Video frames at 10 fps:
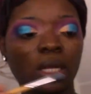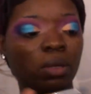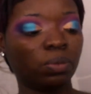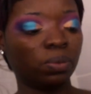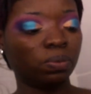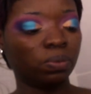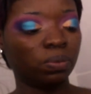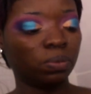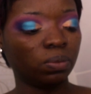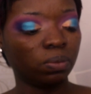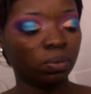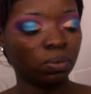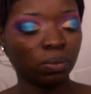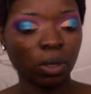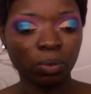and
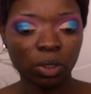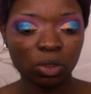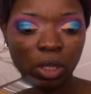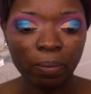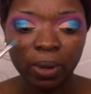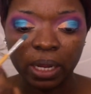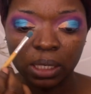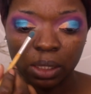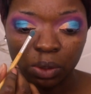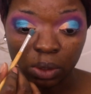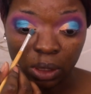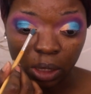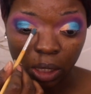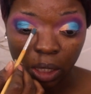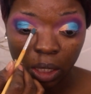I'm going to apply that on
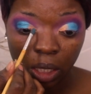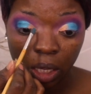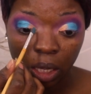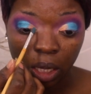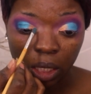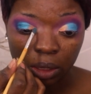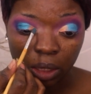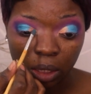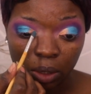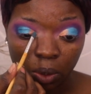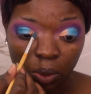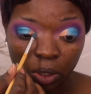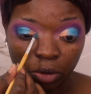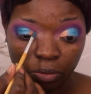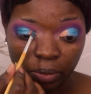the outer
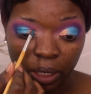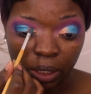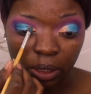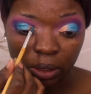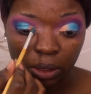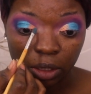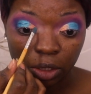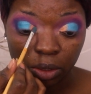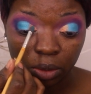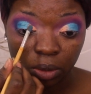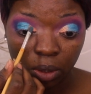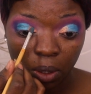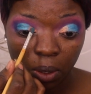corner of my lid section.